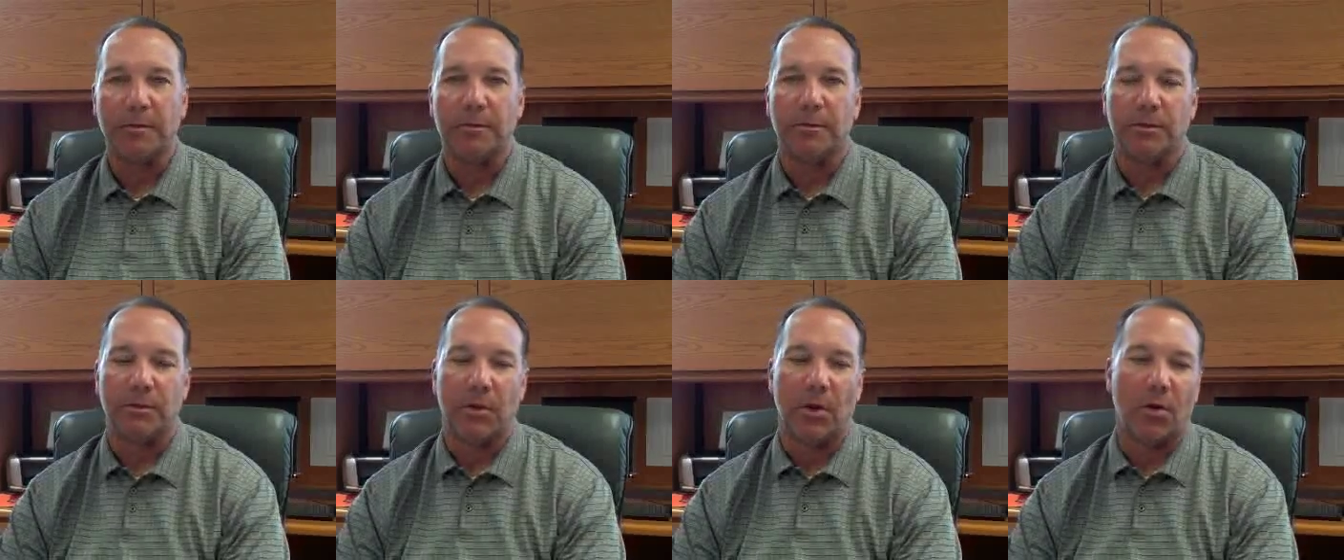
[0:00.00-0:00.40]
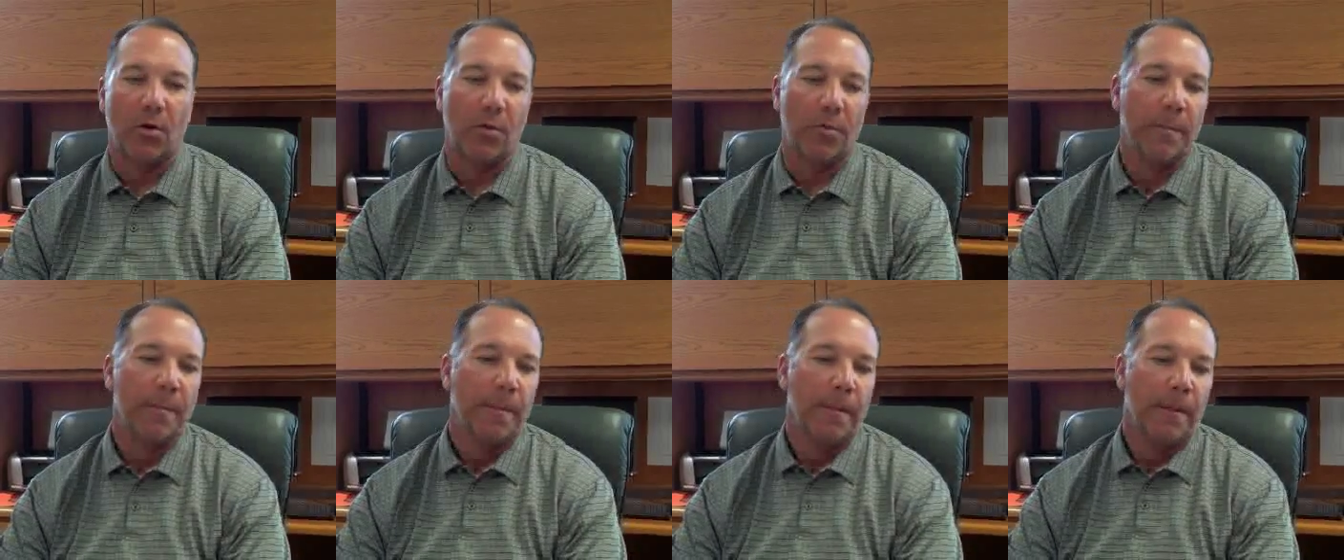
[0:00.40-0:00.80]

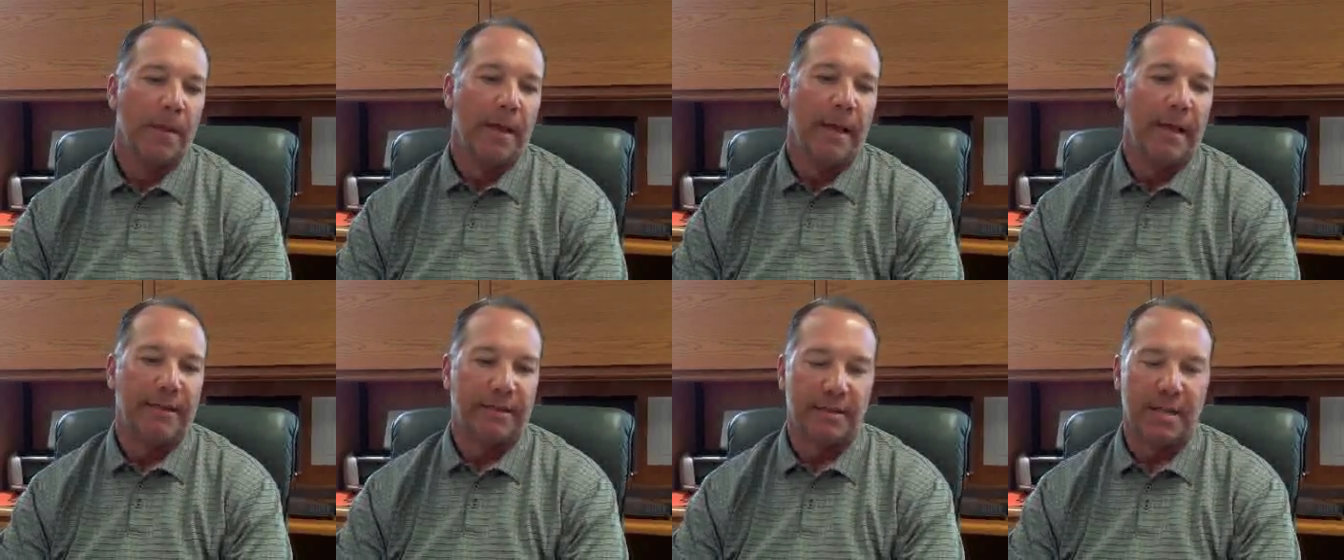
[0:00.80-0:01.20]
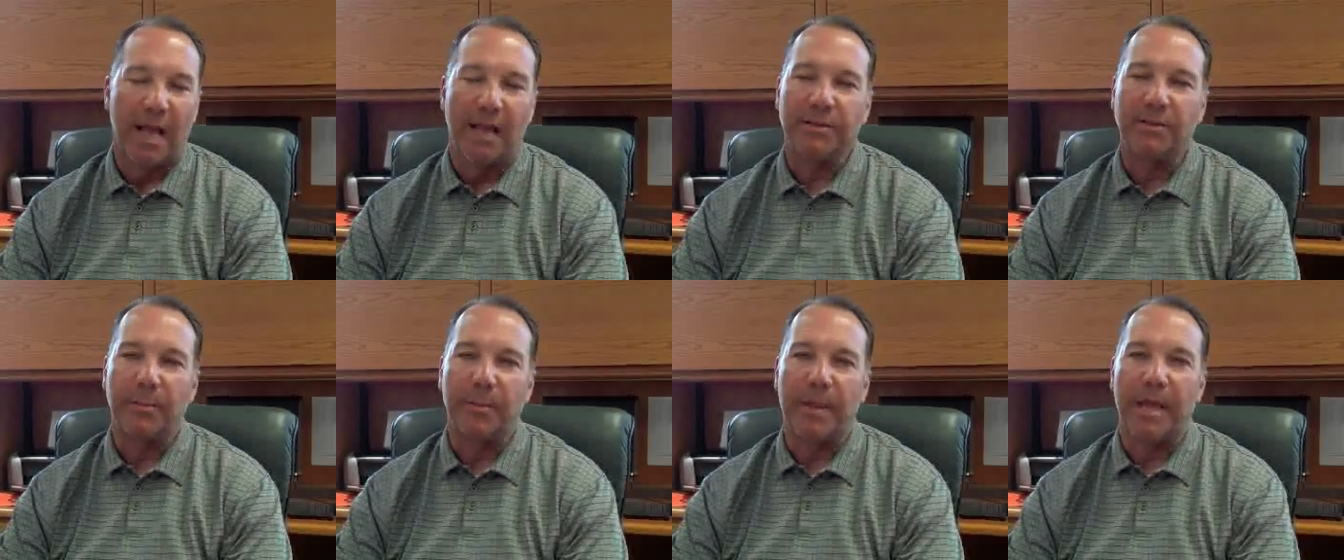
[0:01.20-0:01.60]
So it's
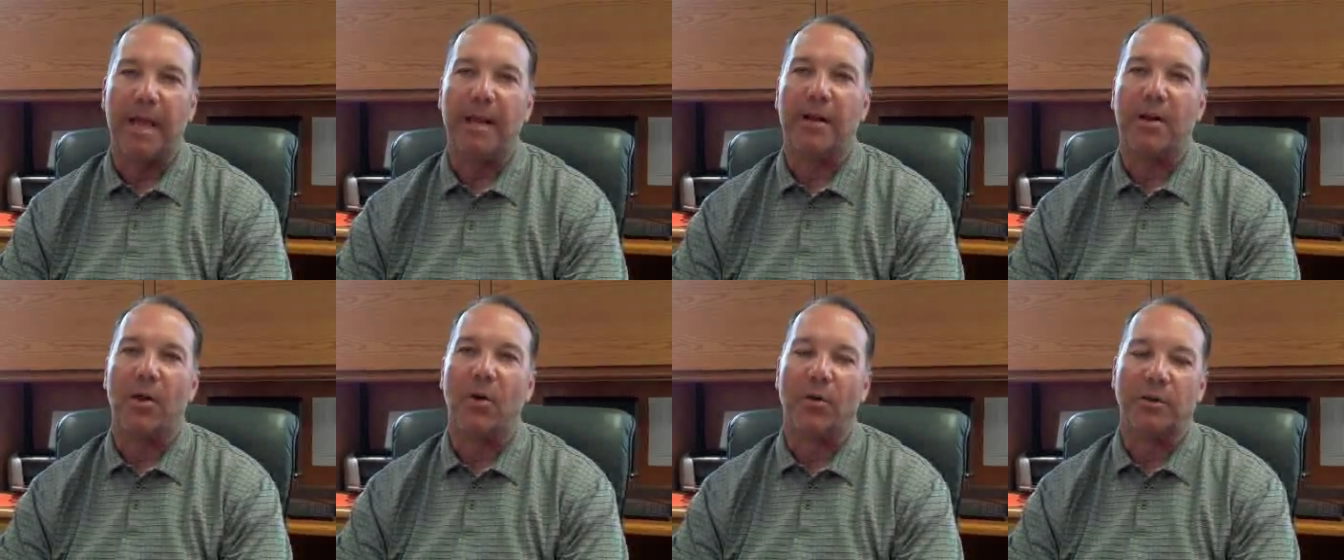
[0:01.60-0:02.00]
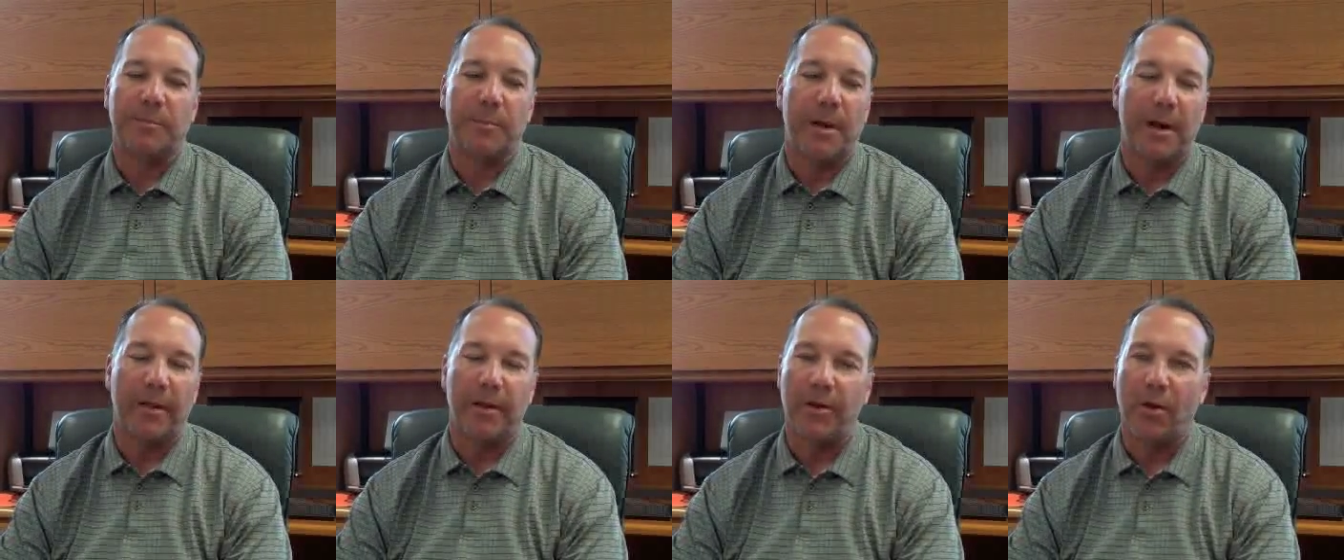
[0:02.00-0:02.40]
nice to be eight and oh. It's
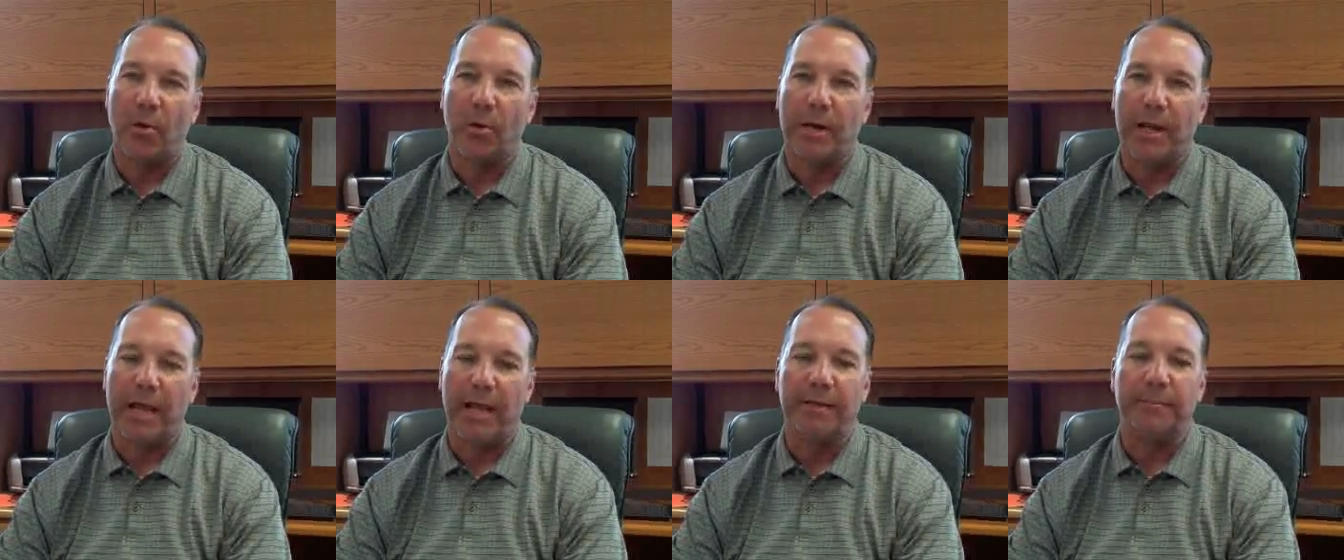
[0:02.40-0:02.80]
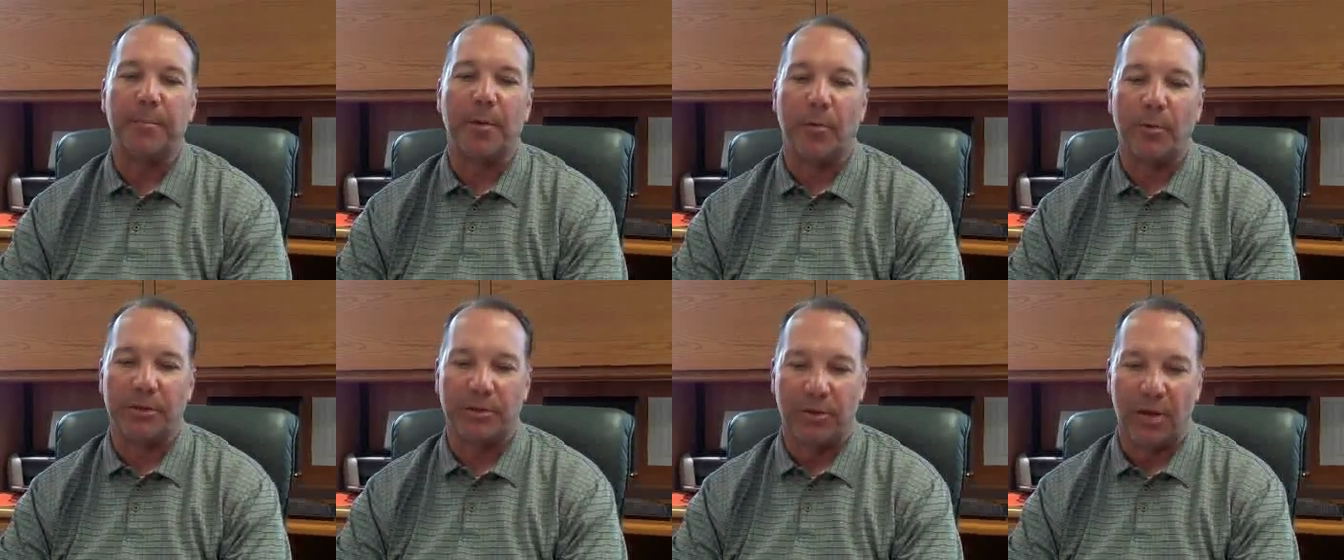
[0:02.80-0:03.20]
better than oh and eight,
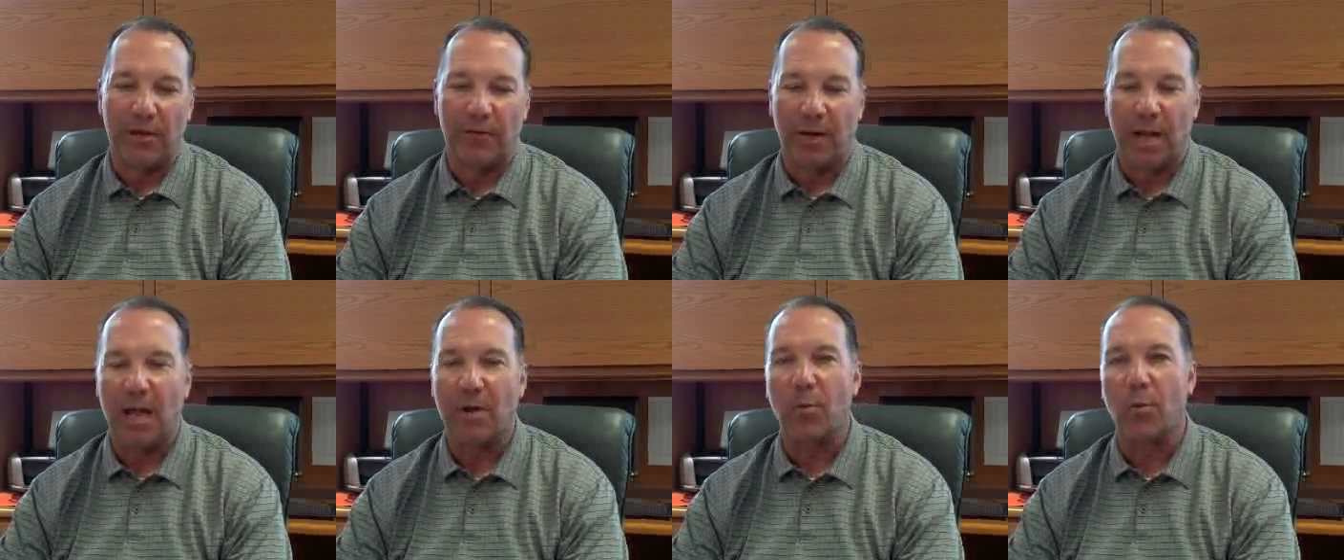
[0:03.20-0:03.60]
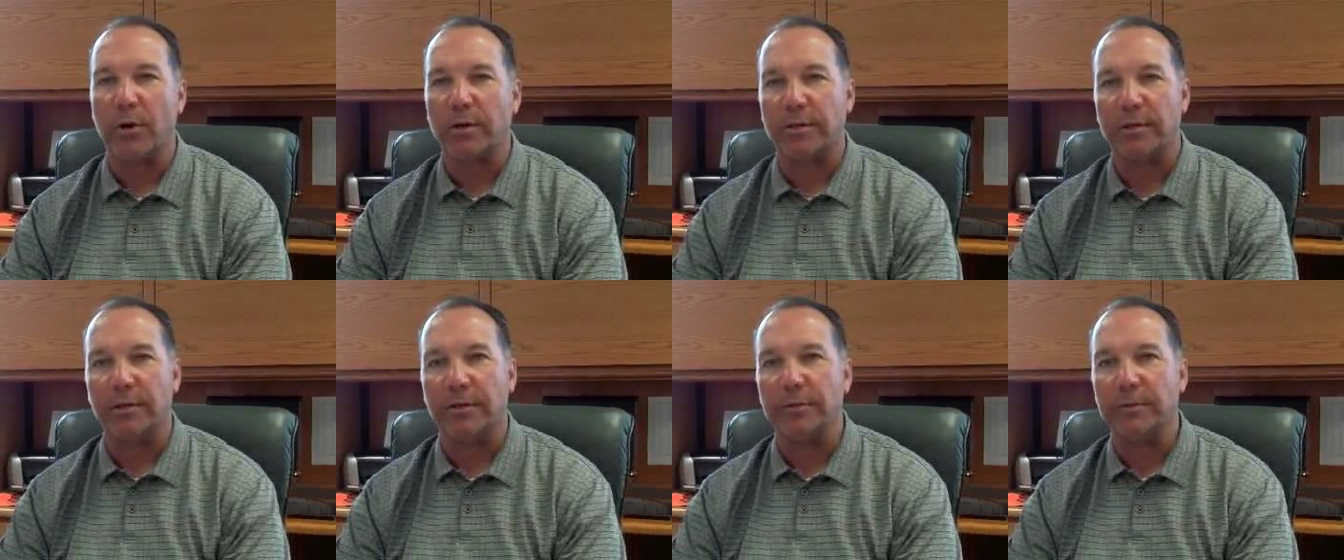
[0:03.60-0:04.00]
but we still have a lot of
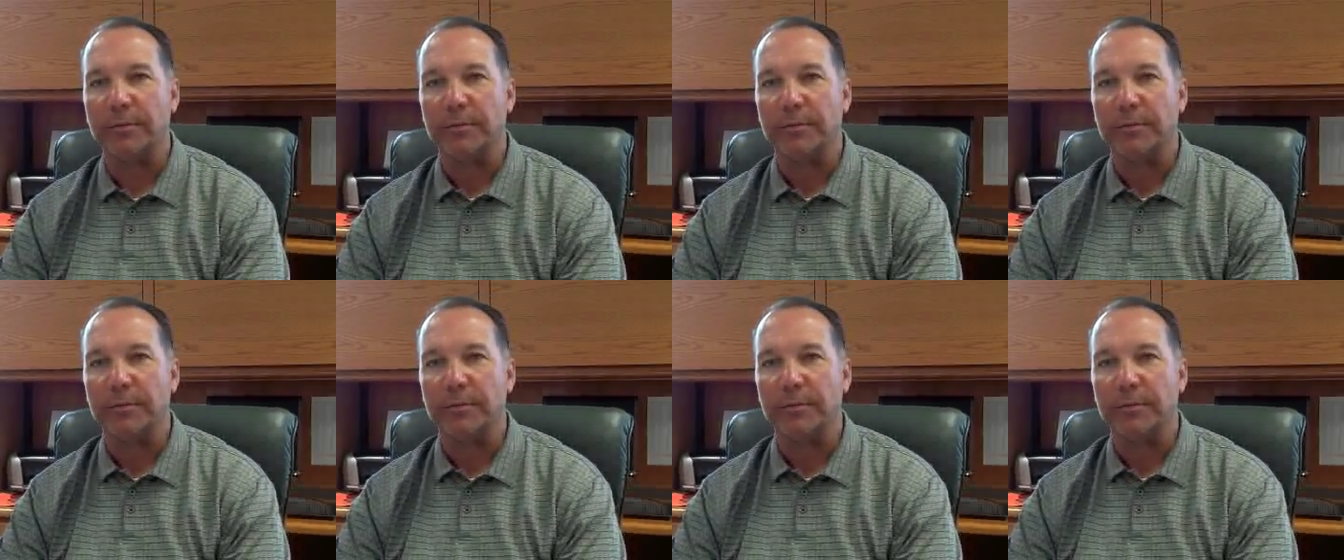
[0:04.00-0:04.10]
work to do.